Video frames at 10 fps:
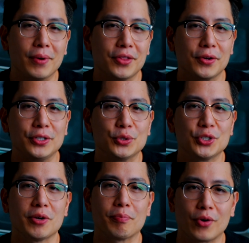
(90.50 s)
bother
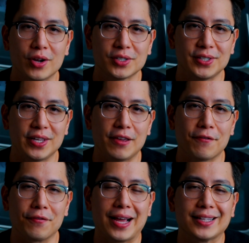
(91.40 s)
using a proxy
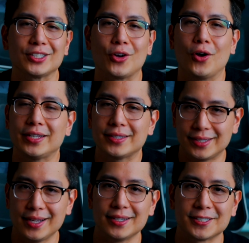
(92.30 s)
if that's all it
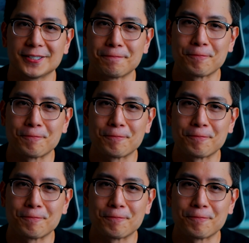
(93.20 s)
does?